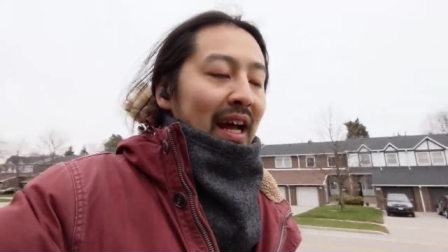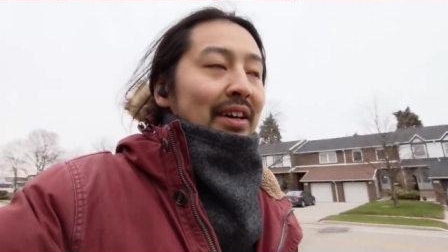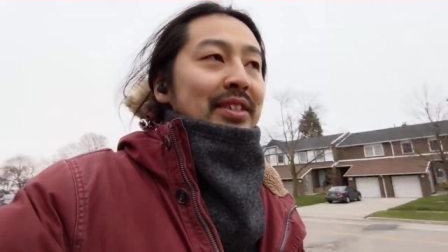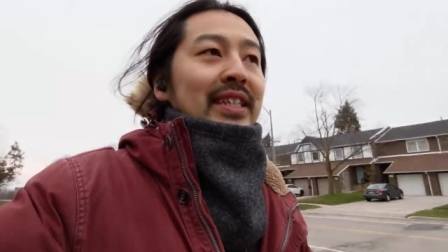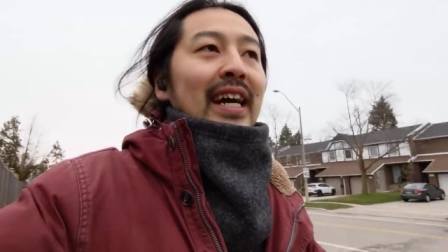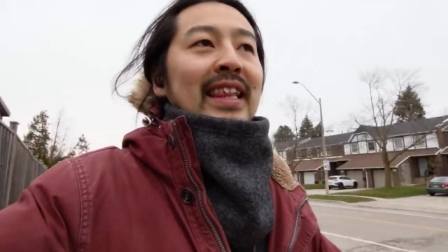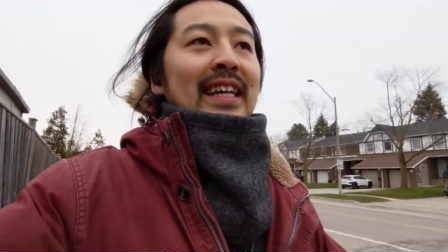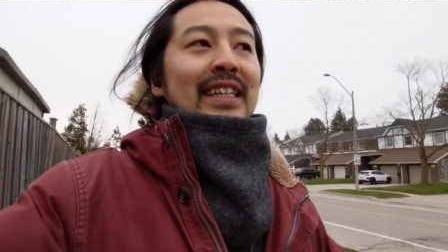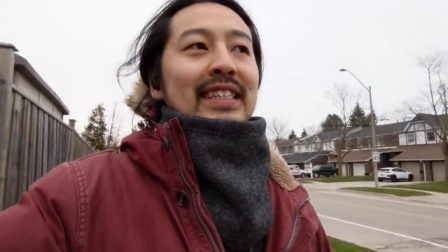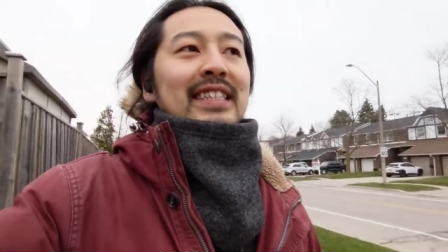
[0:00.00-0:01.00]
I'll see. I
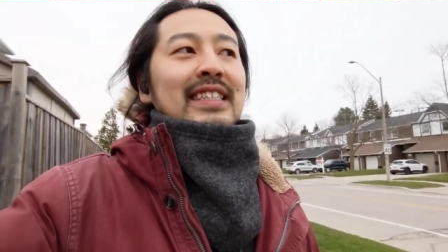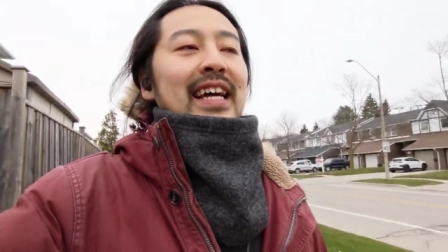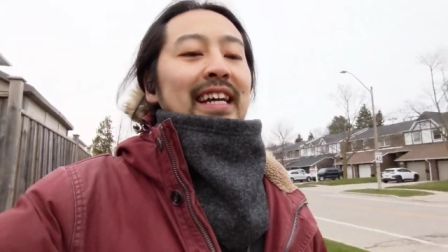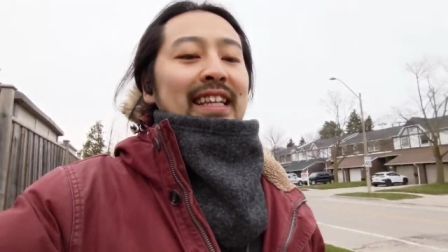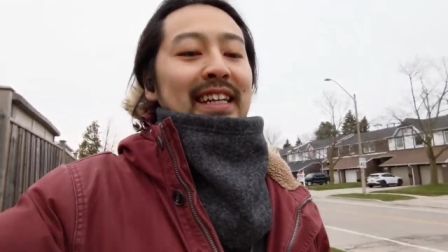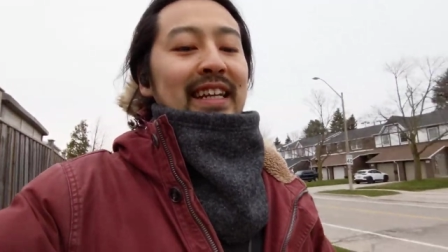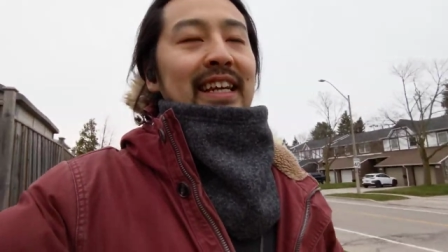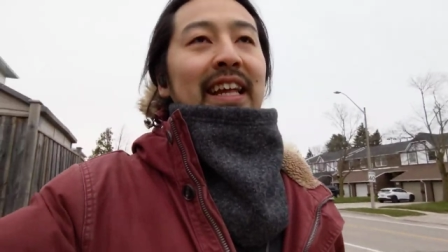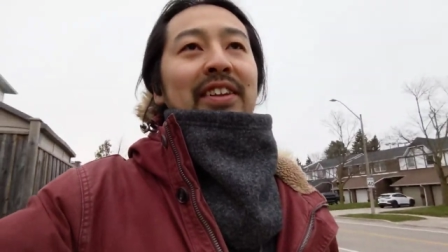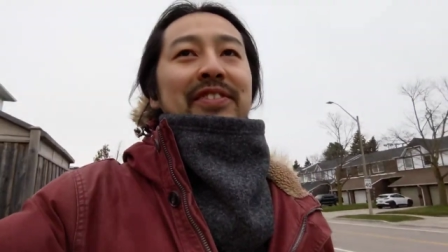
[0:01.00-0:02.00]
think this is like the
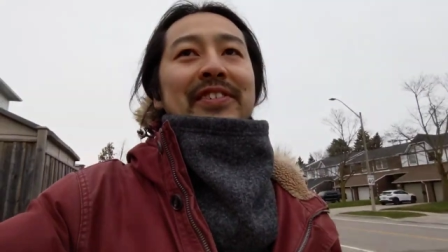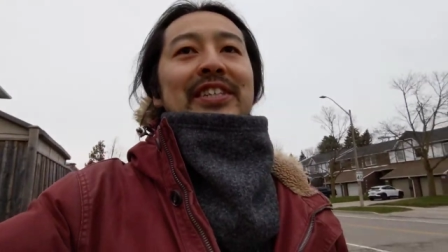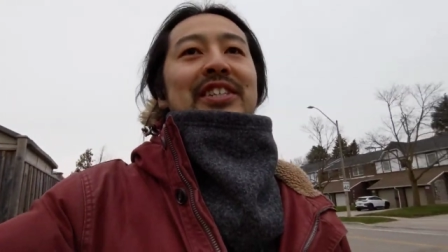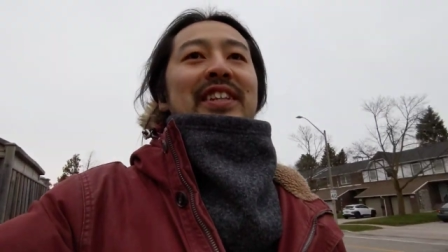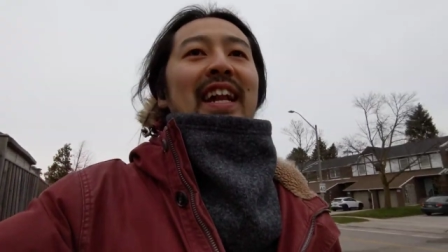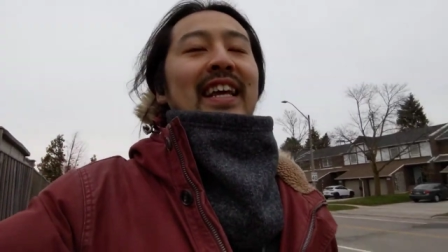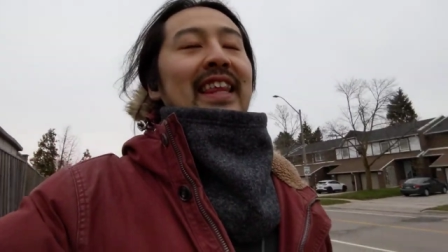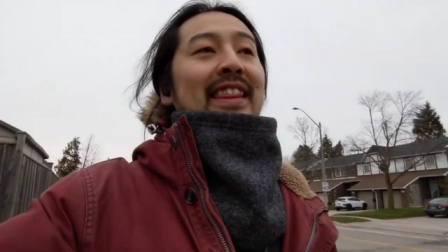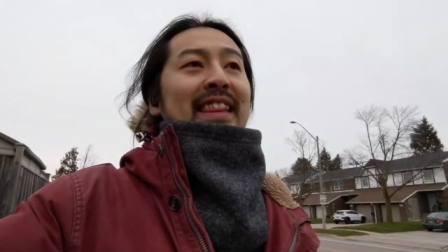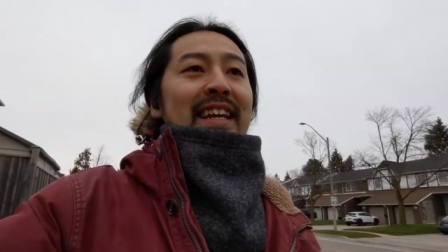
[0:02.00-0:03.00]
killer feature that I
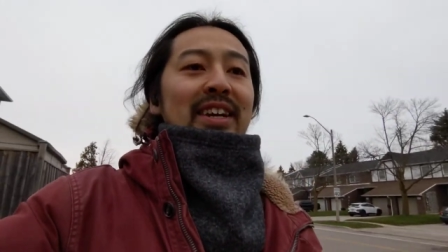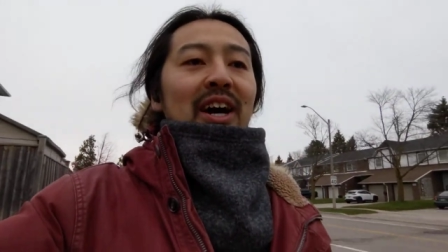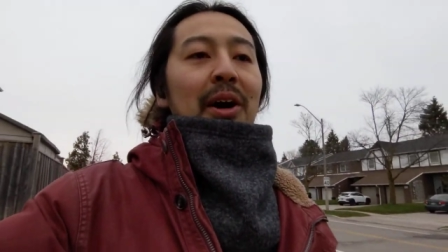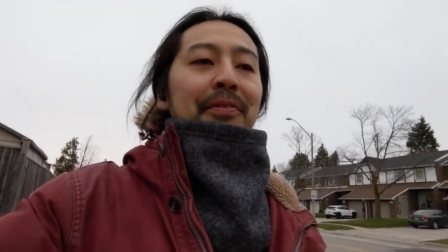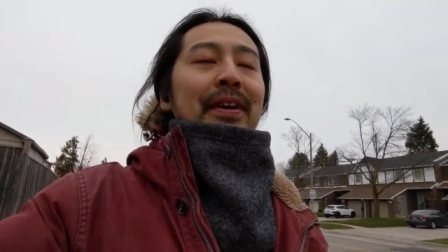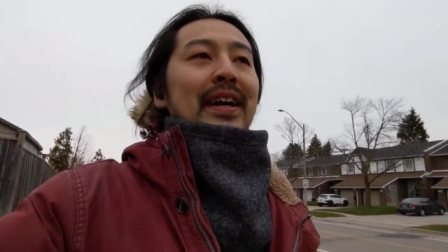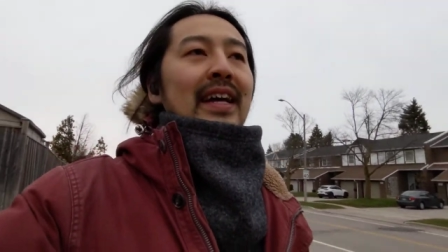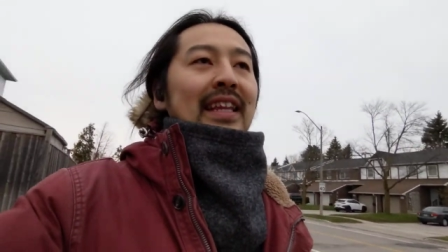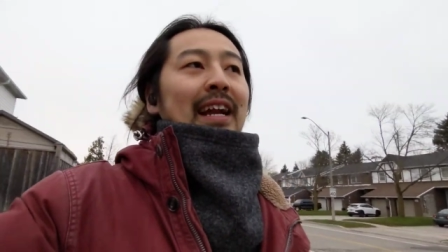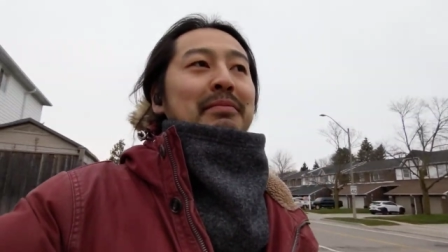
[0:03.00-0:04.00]
can think of
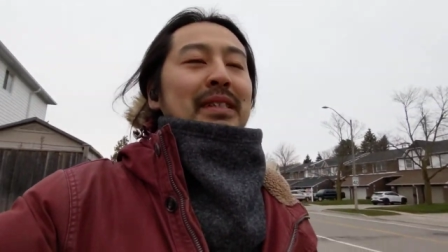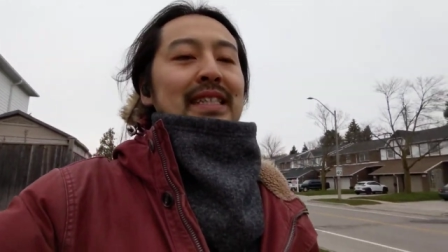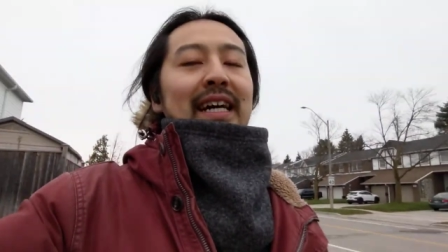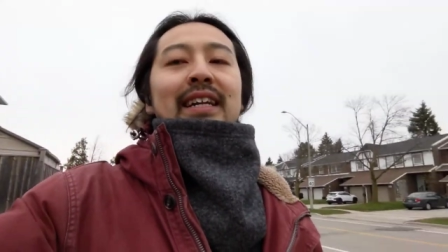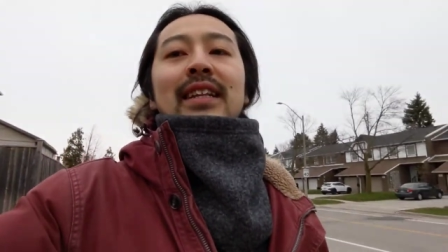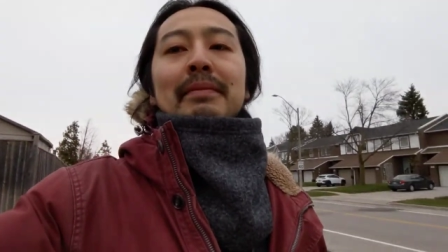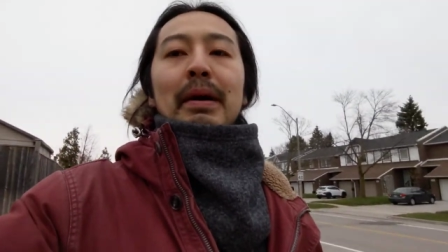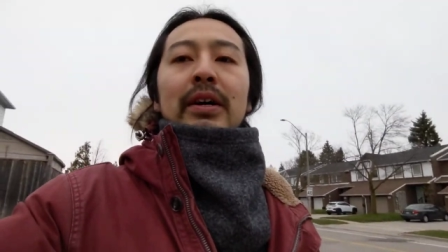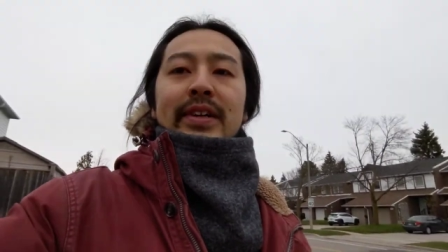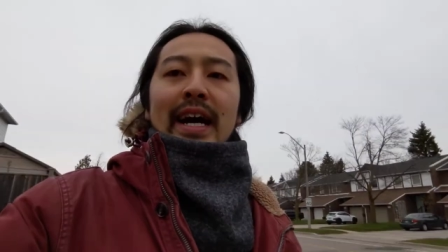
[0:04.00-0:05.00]
that I'm excited
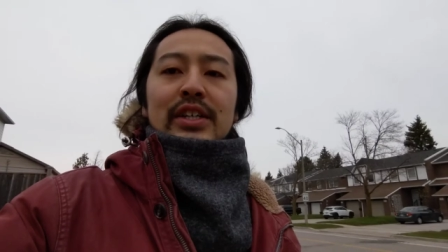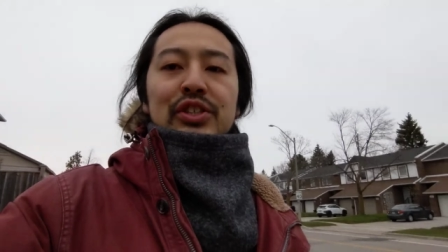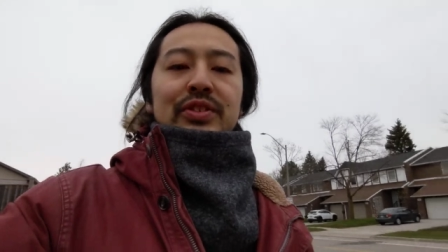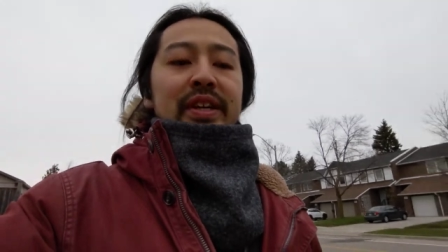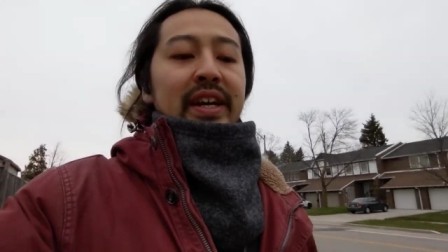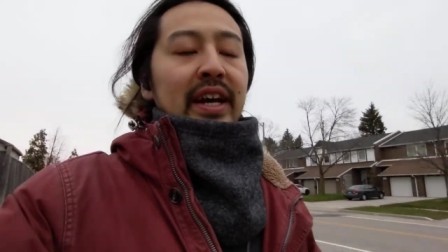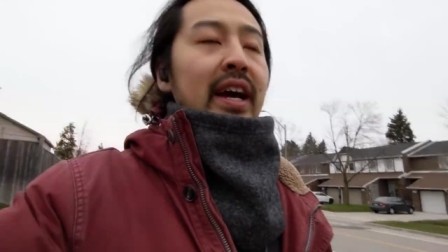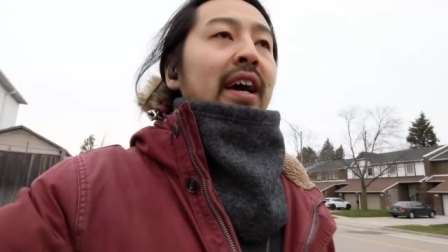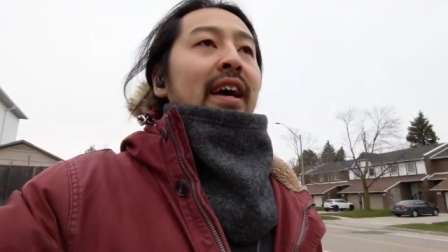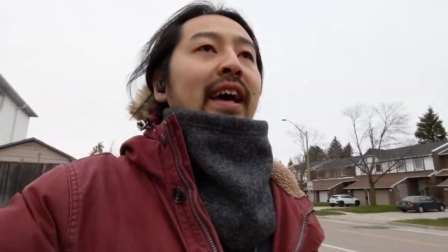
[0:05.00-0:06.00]
about actually,
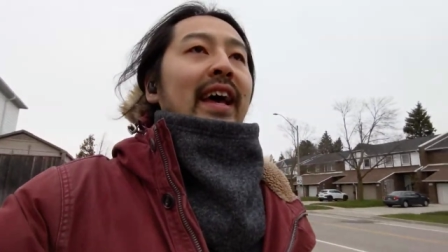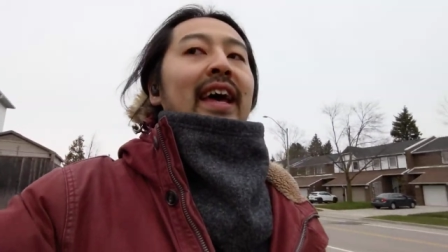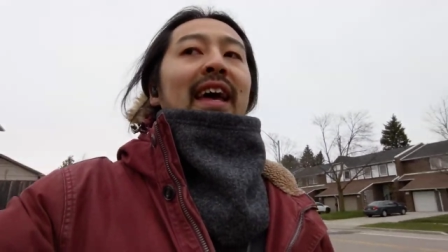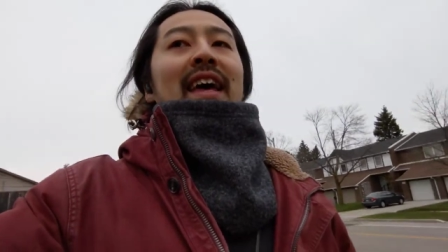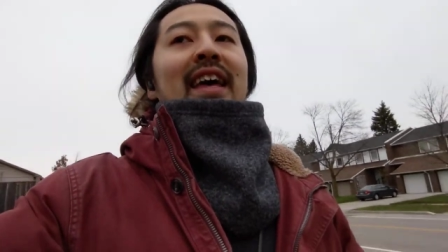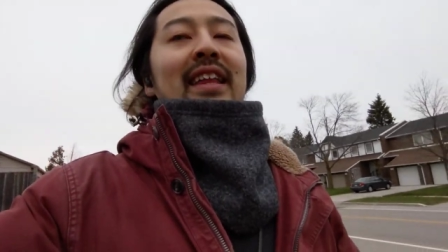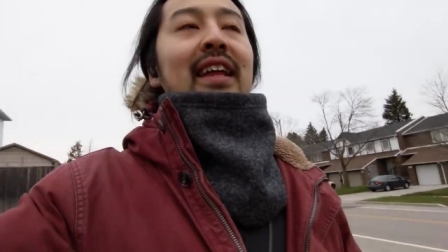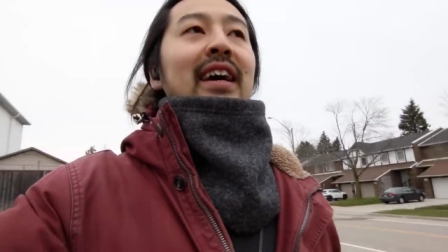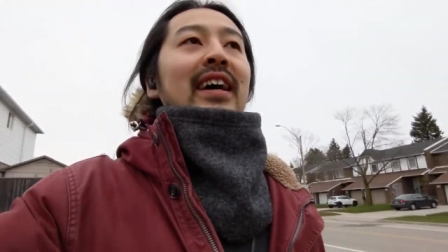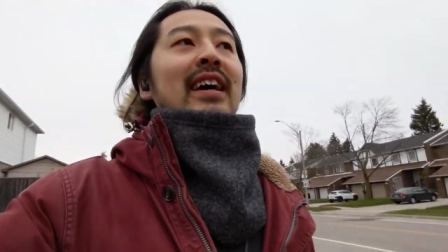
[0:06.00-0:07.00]
and